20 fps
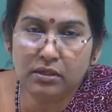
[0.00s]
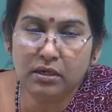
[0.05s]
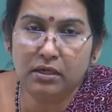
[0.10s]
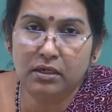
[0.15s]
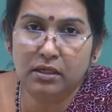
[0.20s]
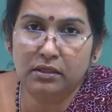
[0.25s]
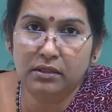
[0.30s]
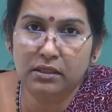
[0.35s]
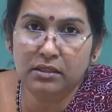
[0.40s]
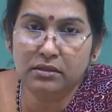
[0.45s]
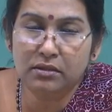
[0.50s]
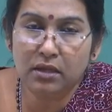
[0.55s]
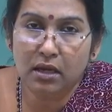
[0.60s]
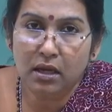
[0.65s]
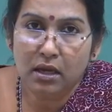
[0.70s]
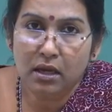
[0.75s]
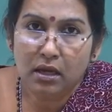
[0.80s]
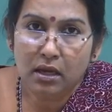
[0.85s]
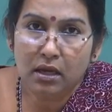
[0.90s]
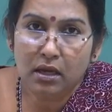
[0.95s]
under this
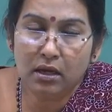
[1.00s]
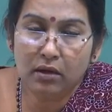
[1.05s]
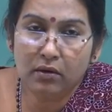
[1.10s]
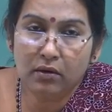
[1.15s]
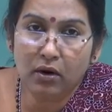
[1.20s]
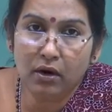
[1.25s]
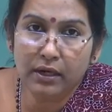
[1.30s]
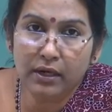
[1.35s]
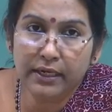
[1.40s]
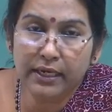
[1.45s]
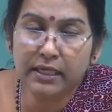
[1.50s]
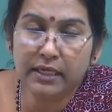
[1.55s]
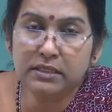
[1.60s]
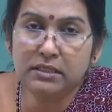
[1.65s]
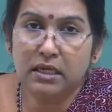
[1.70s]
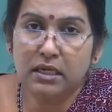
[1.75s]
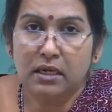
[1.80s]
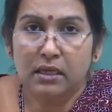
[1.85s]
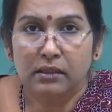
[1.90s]
context,